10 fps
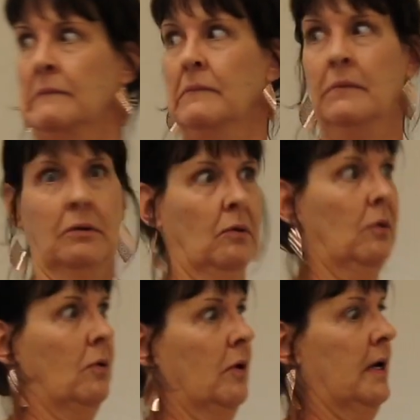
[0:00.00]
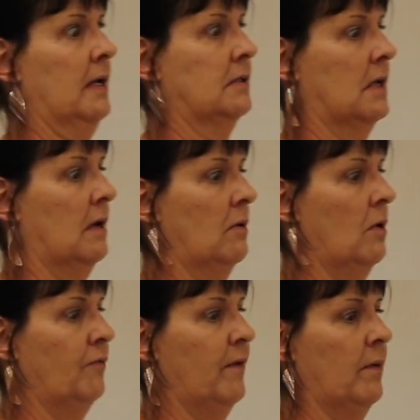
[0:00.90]
um, to put your own
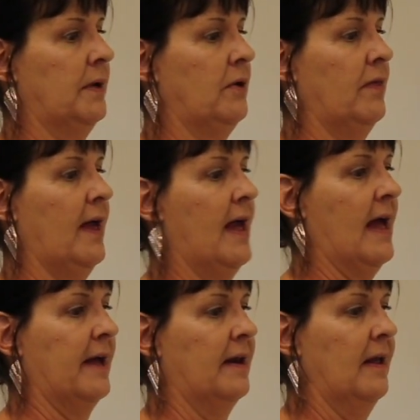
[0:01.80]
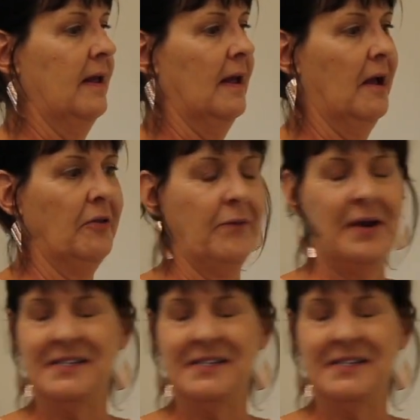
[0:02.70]
spin and be supported by